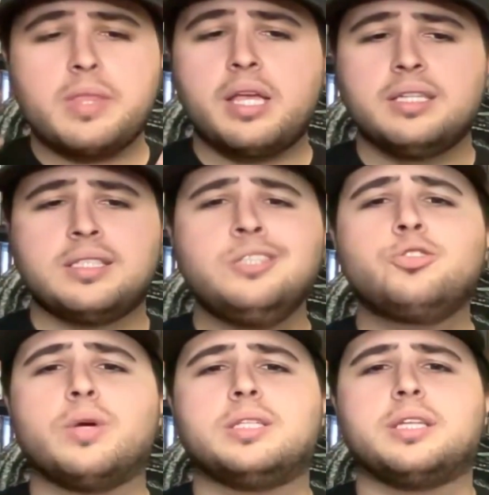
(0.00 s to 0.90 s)
It's
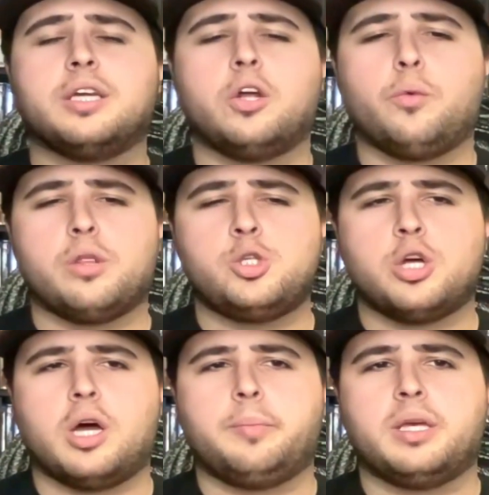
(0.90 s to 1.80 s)
interesting, with
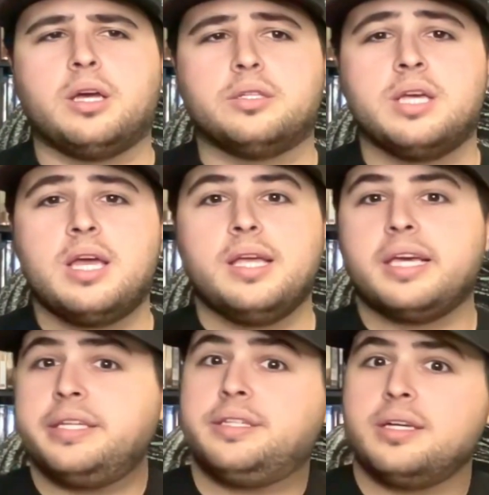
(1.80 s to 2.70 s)
Jod, because
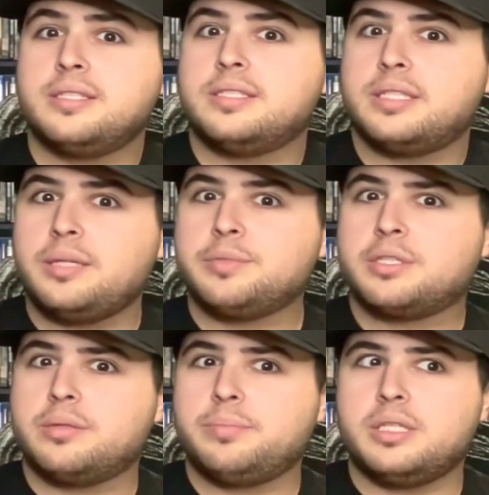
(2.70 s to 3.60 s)
he does seem
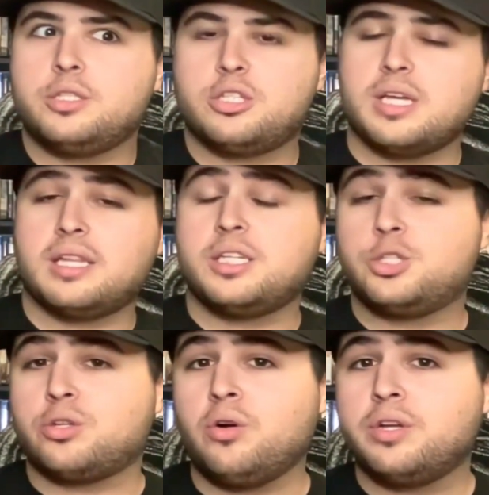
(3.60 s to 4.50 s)
to be at least
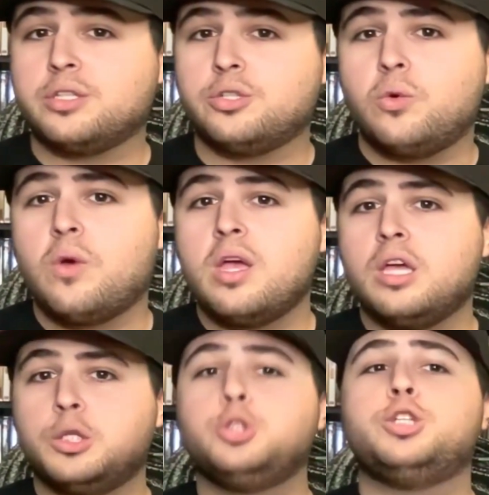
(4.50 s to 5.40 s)
starting to
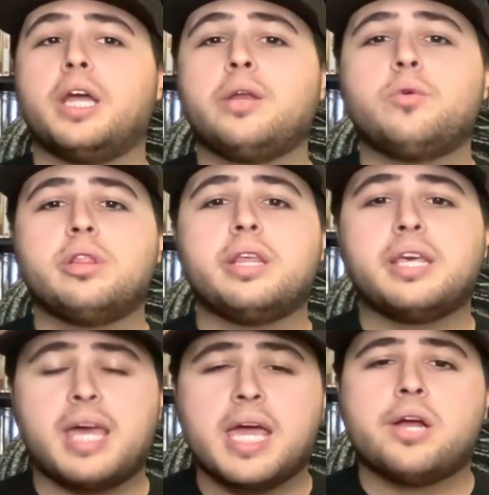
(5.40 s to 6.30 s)
genuinely
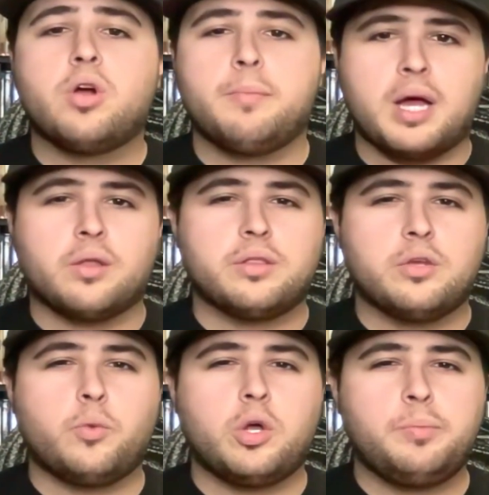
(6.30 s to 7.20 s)
care about
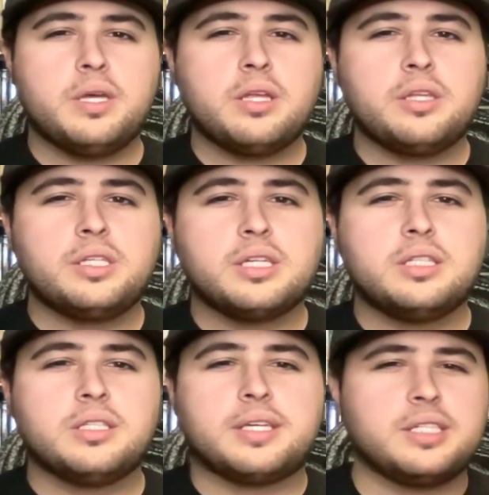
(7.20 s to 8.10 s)
the well-being of these
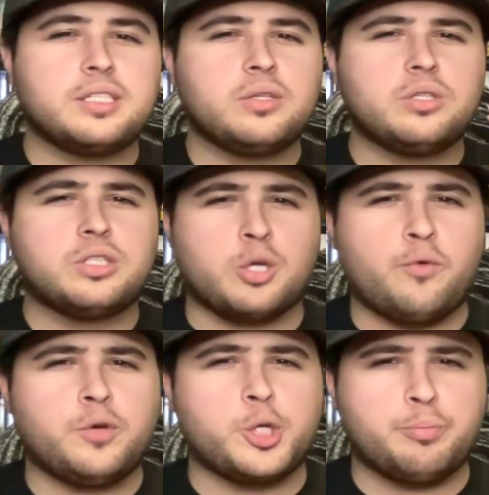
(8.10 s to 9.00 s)
kids. Like, he's still a
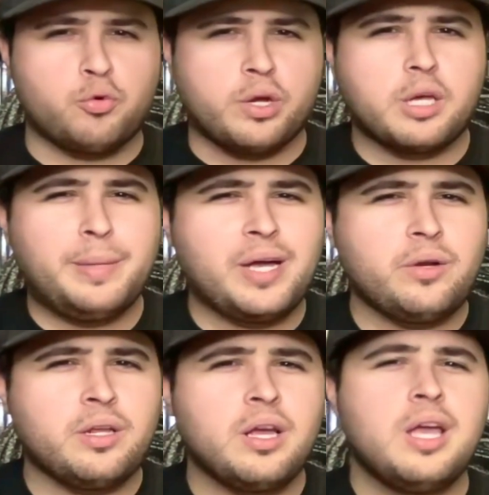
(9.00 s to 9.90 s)
selfish prick about
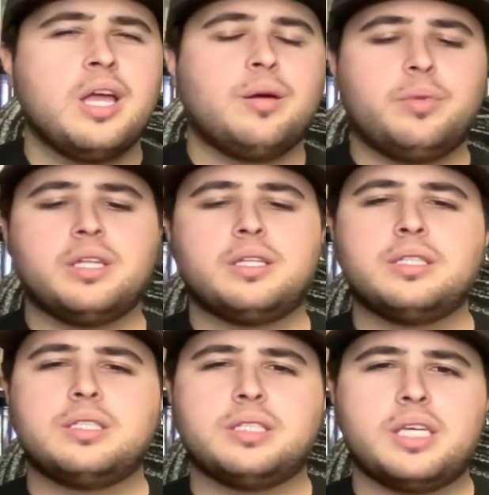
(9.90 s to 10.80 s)
it, but it
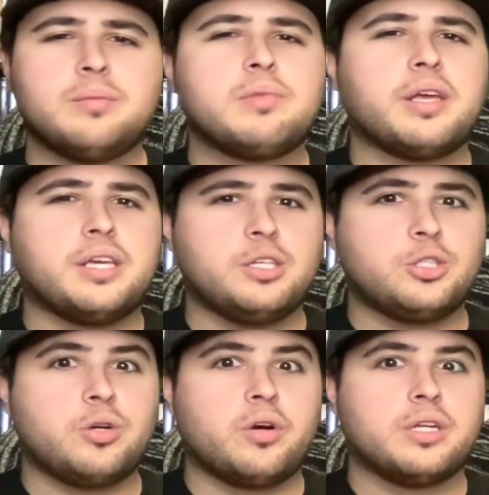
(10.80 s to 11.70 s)
does seem like he's
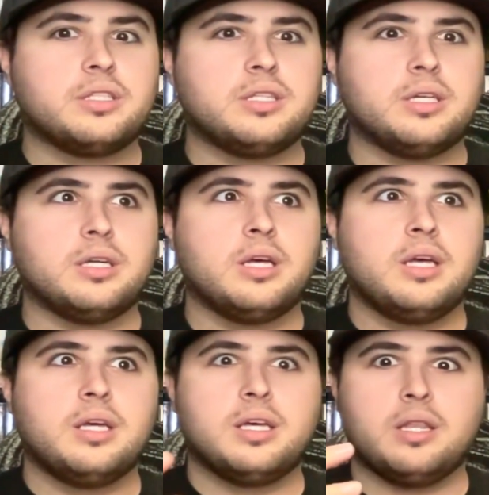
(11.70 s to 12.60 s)
starting to
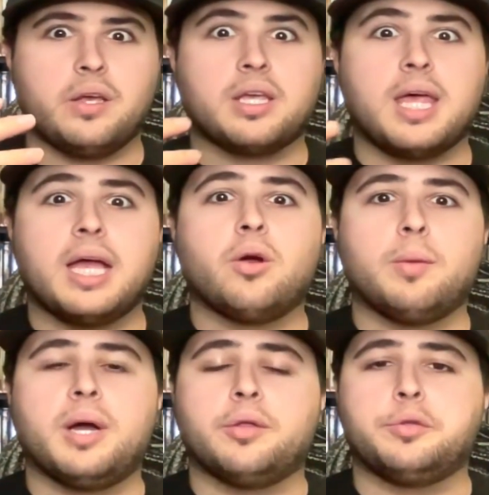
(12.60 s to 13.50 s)
like care
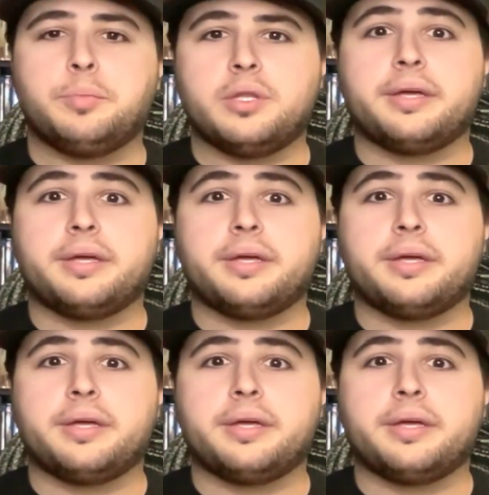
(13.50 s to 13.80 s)
about them, and like